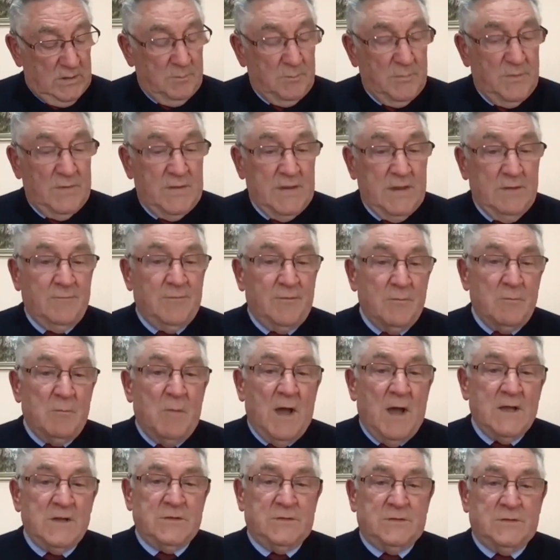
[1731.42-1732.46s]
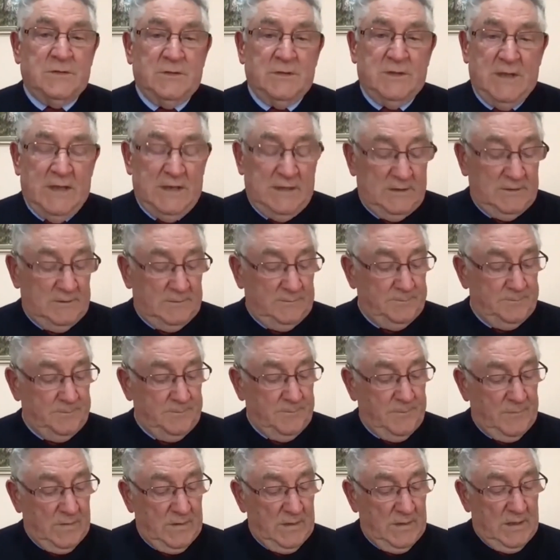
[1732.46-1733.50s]
But the information then
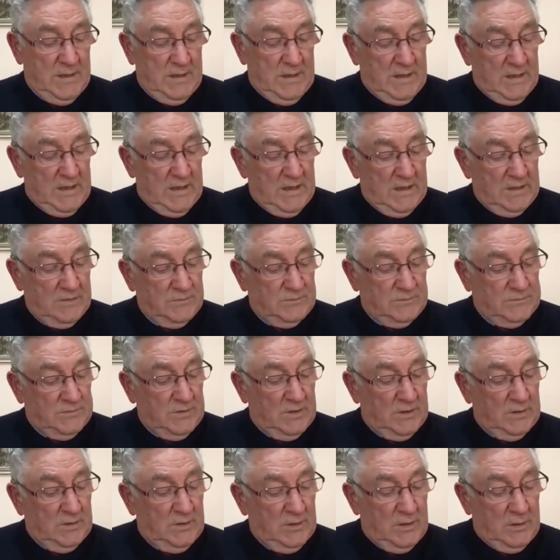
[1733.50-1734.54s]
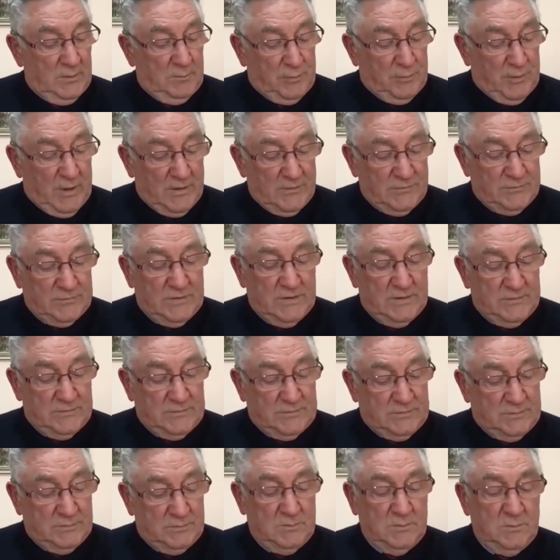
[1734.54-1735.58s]
is
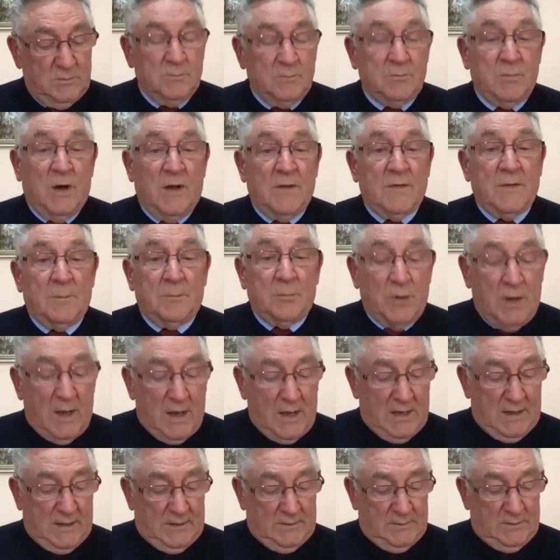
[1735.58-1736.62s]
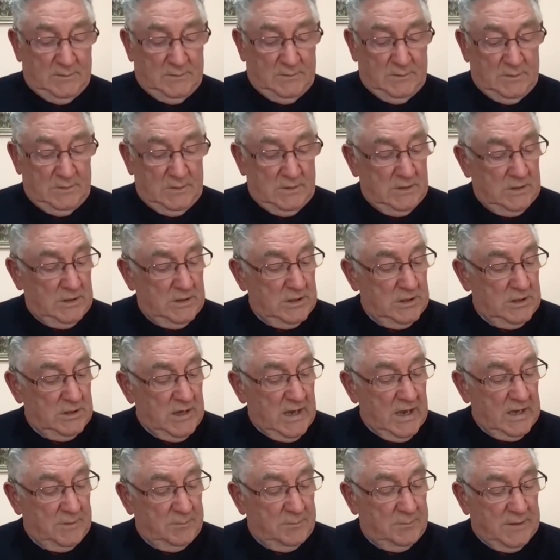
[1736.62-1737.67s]
processed by the brain,
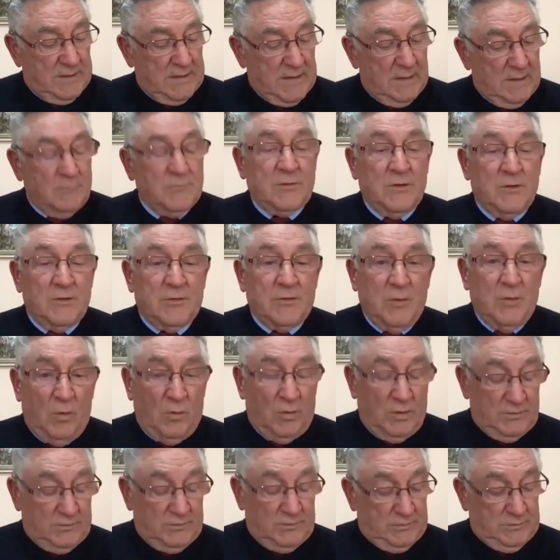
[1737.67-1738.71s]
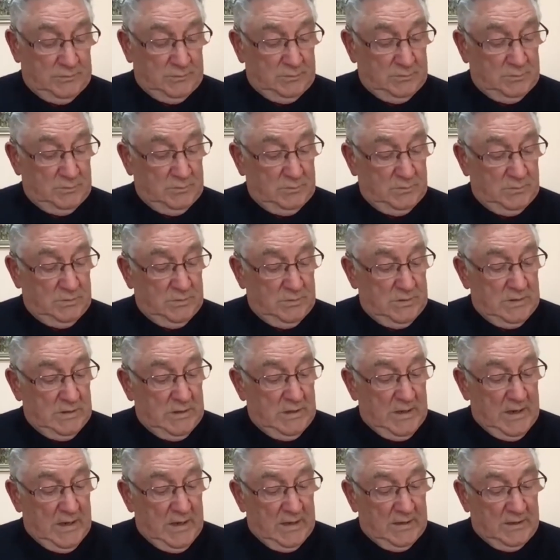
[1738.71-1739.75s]
and it becomes a thought,
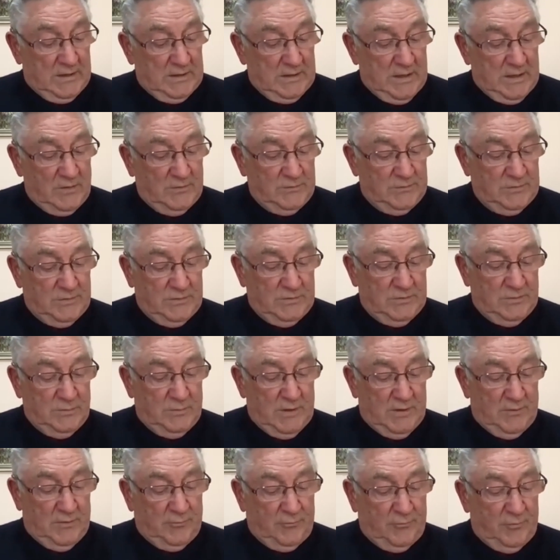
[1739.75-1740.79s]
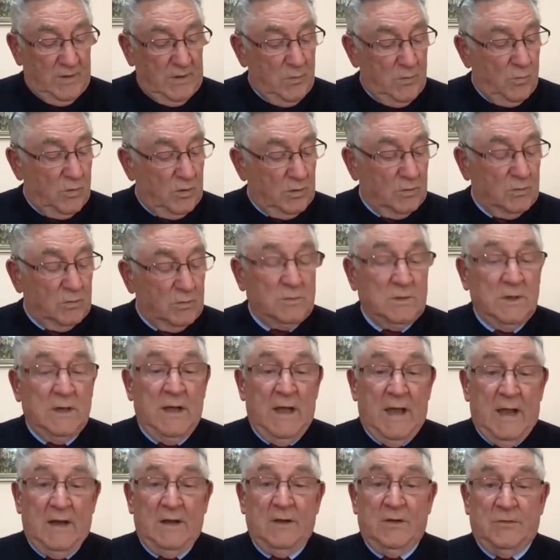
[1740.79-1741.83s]
and it goes into our free will,
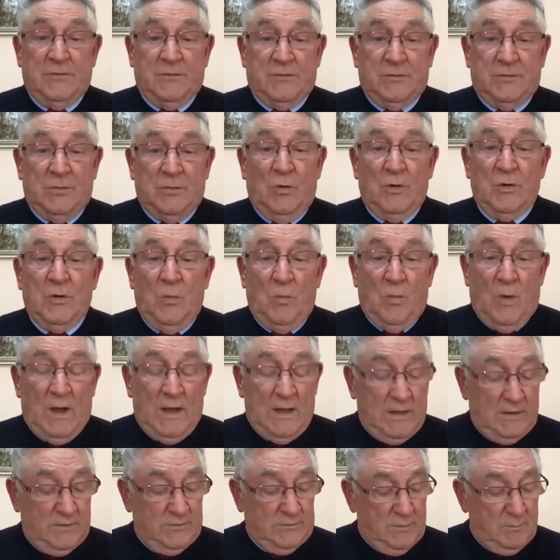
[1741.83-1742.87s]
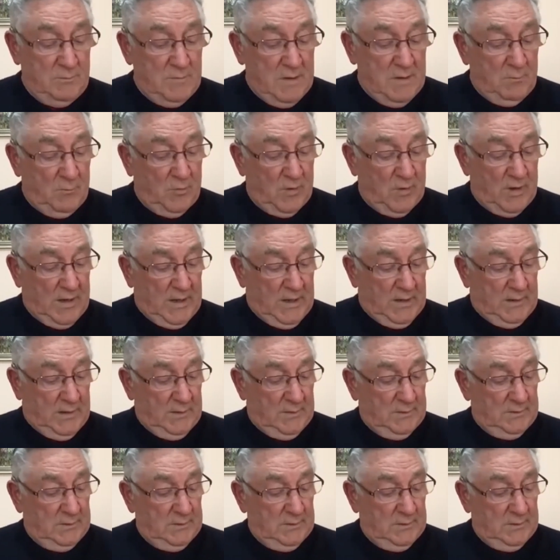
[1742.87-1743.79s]
and it's stored away as a memory.